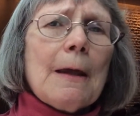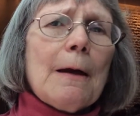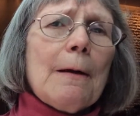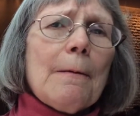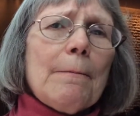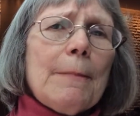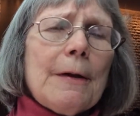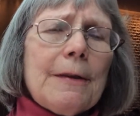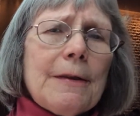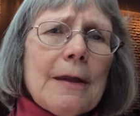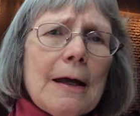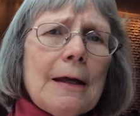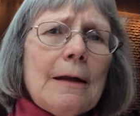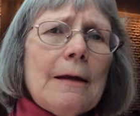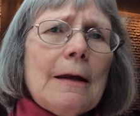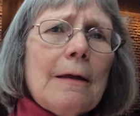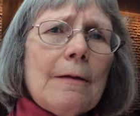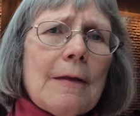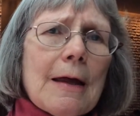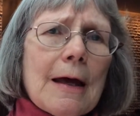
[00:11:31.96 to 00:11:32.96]
But
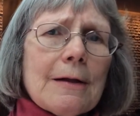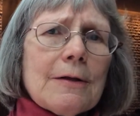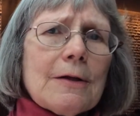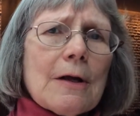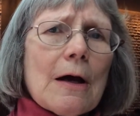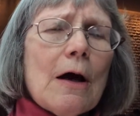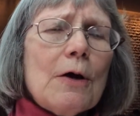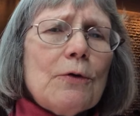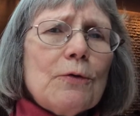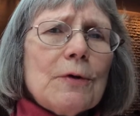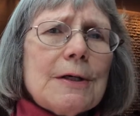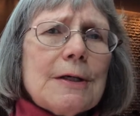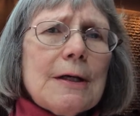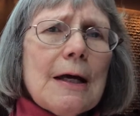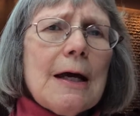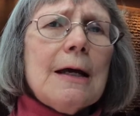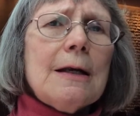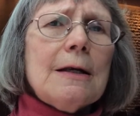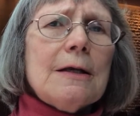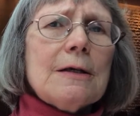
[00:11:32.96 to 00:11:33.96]
then that
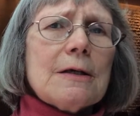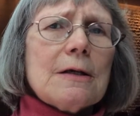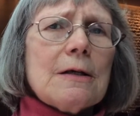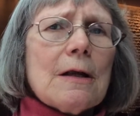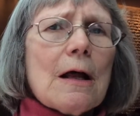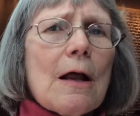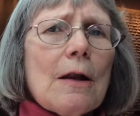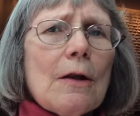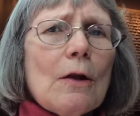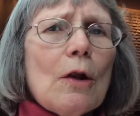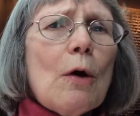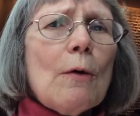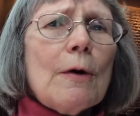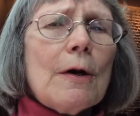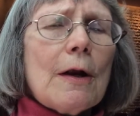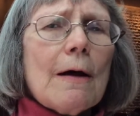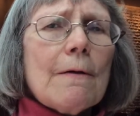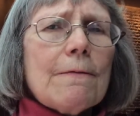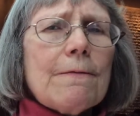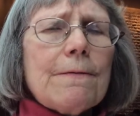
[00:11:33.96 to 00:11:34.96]
110 is low
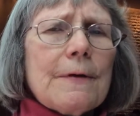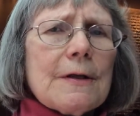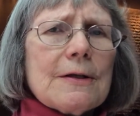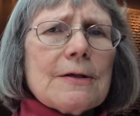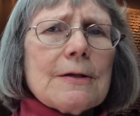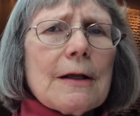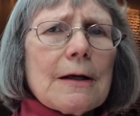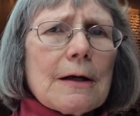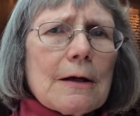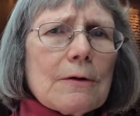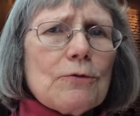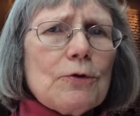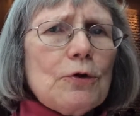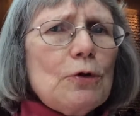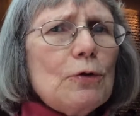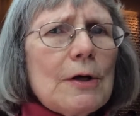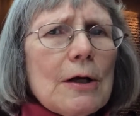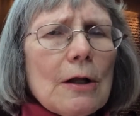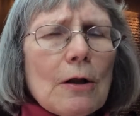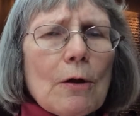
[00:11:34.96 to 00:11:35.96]
enough, that's like
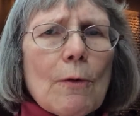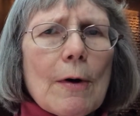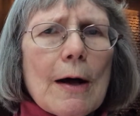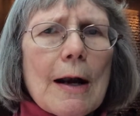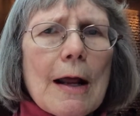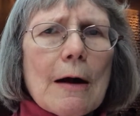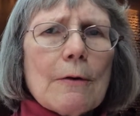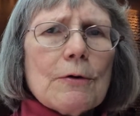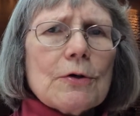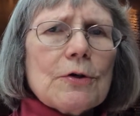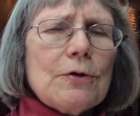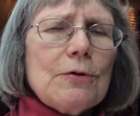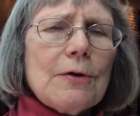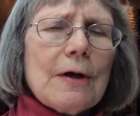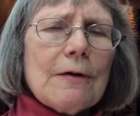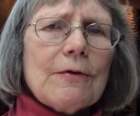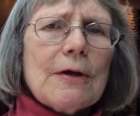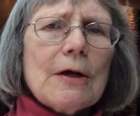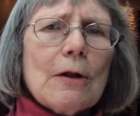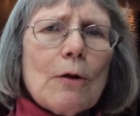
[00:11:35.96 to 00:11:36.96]
2 kilowatt hours,
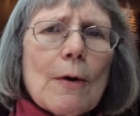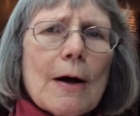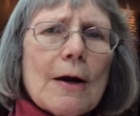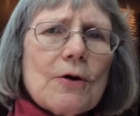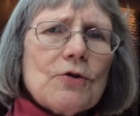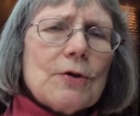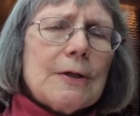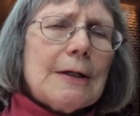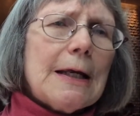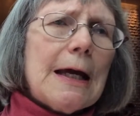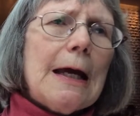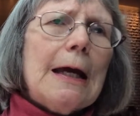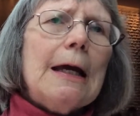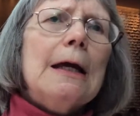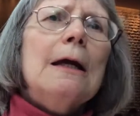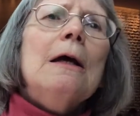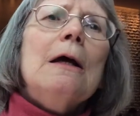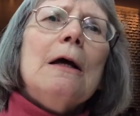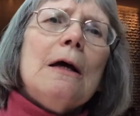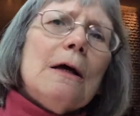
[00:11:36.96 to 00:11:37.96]
2.5 kilowatt hours a
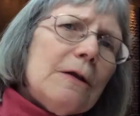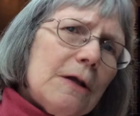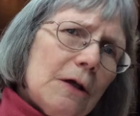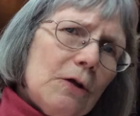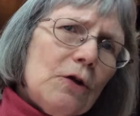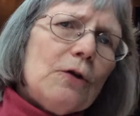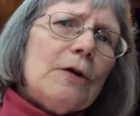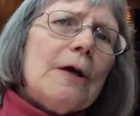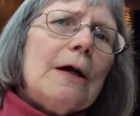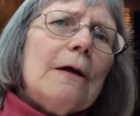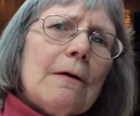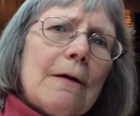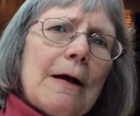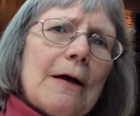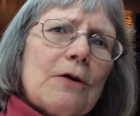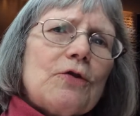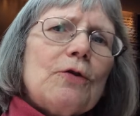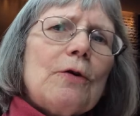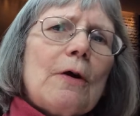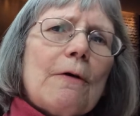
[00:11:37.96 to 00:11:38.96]
day, that you can
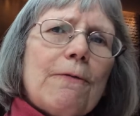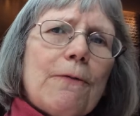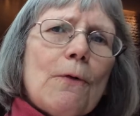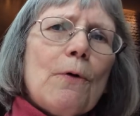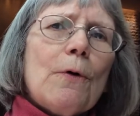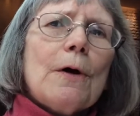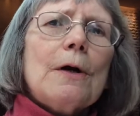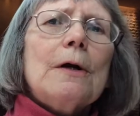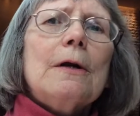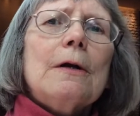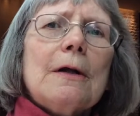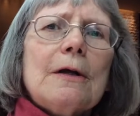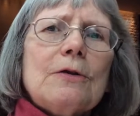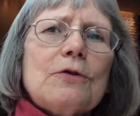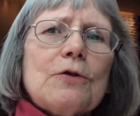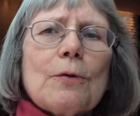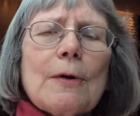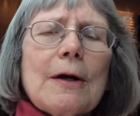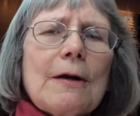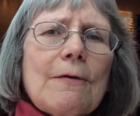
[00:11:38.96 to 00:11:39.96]
actually afford.
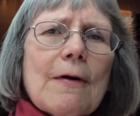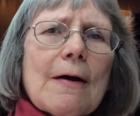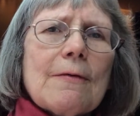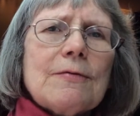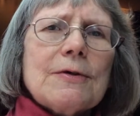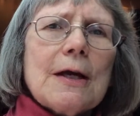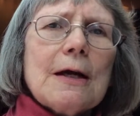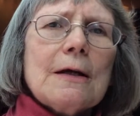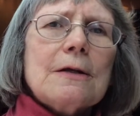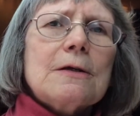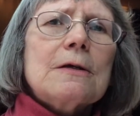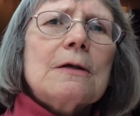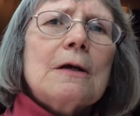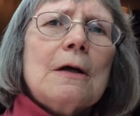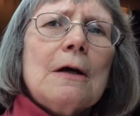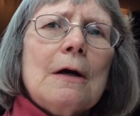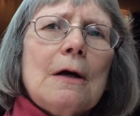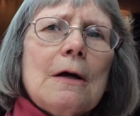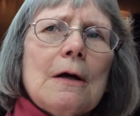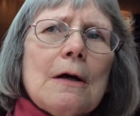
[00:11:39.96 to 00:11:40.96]
That's 25 cents.
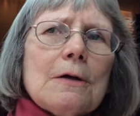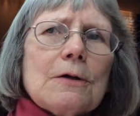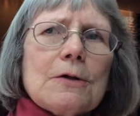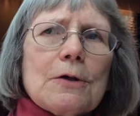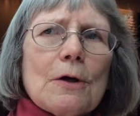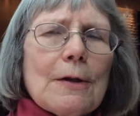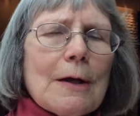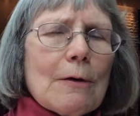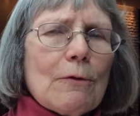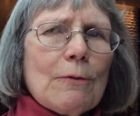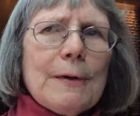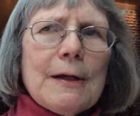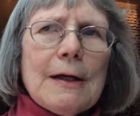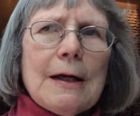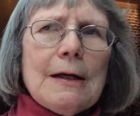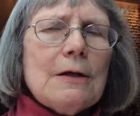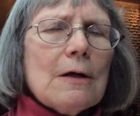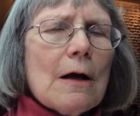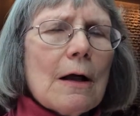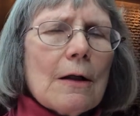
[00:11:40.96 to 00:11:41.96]
So that would
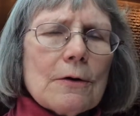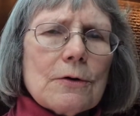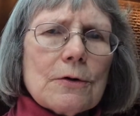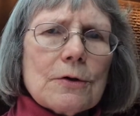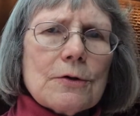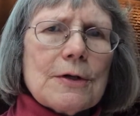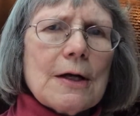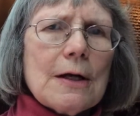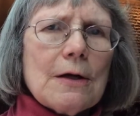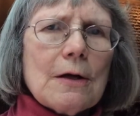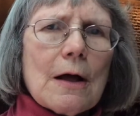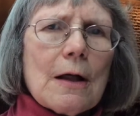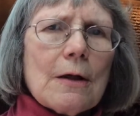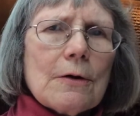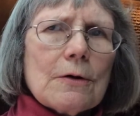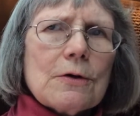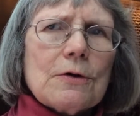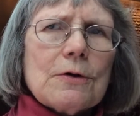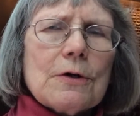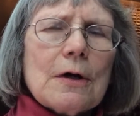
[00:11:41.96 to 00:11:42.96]
be $8,
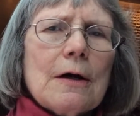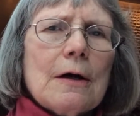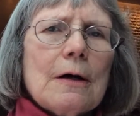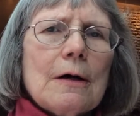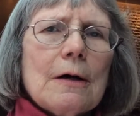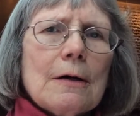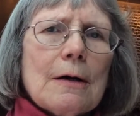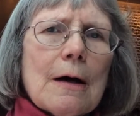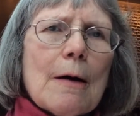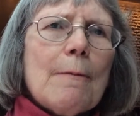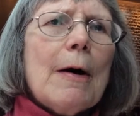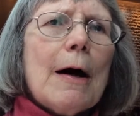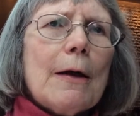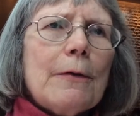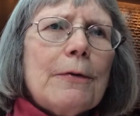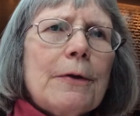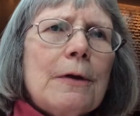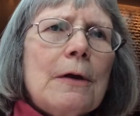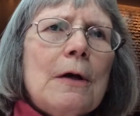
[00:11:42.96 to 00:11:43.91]
$10 a month.